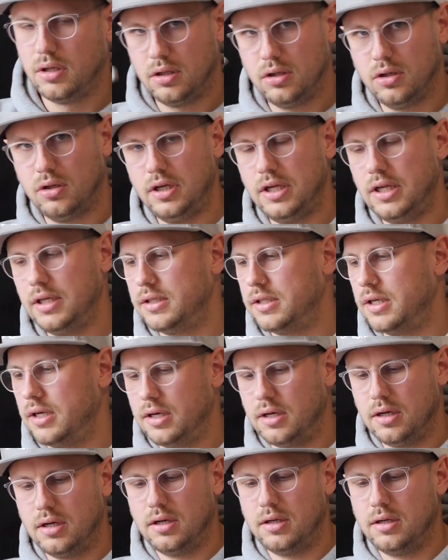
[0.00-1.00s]
you need
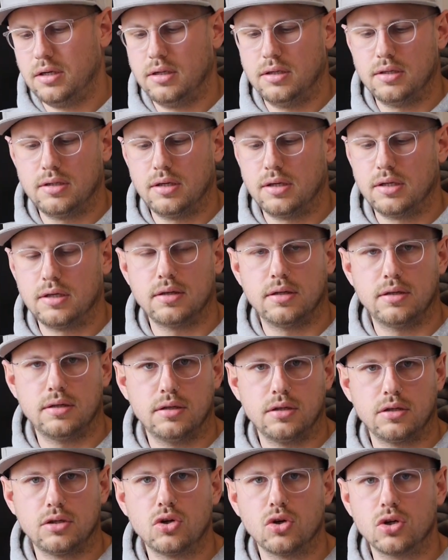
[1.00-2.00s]
a
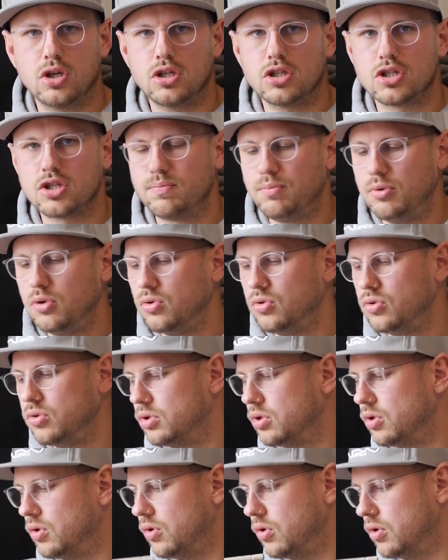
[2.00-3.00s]
cooking
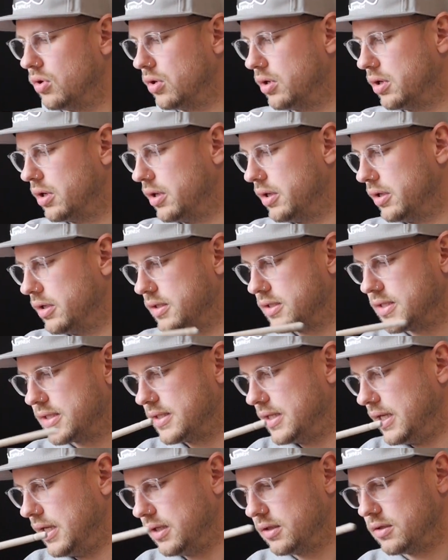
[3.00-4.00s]
spoon or a
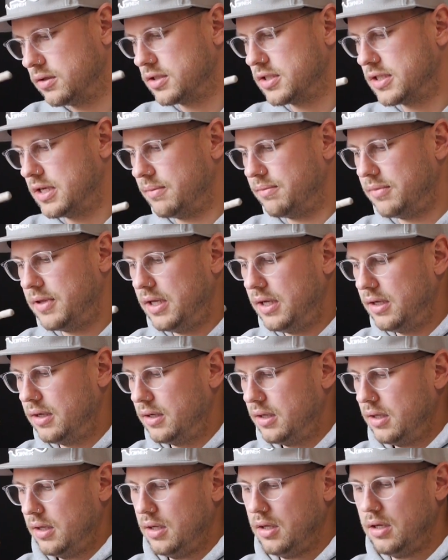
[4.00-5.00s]
stick or
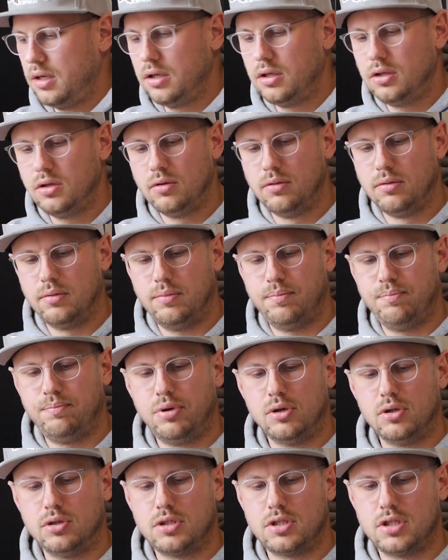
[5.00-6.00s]
something you
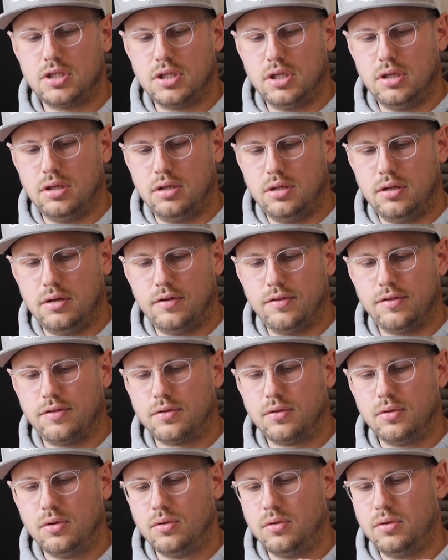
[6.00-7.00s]
put
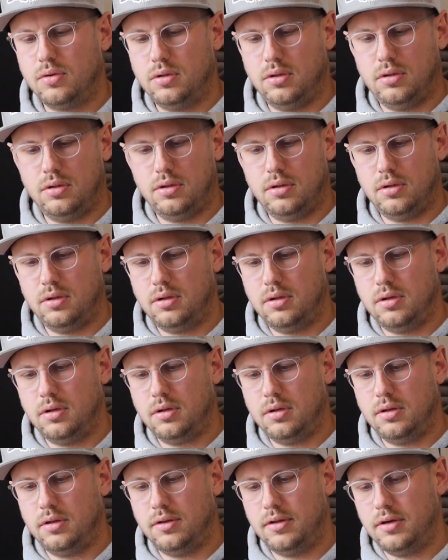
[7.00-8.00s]
through
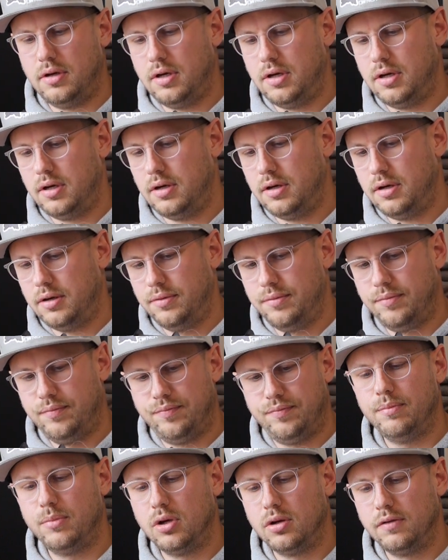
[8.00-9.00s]
the
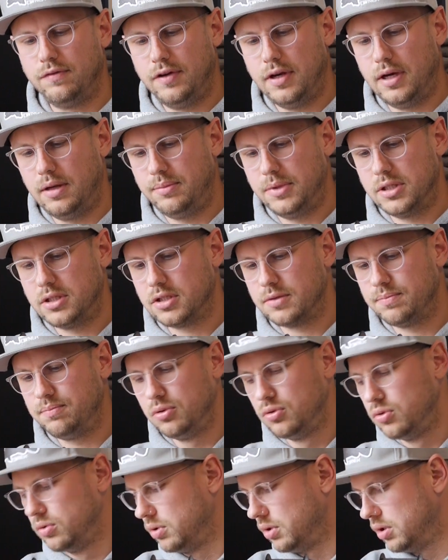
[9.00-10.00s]
monofilament
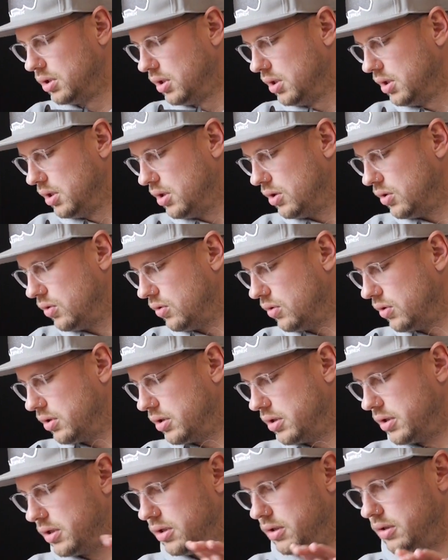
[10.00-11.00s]
spool
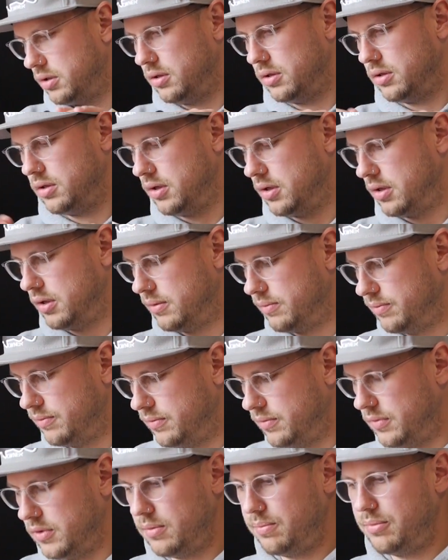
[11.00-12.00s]
or
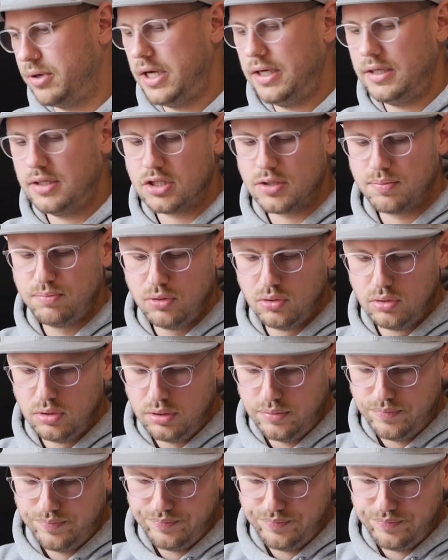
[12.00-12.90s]
the braided spool.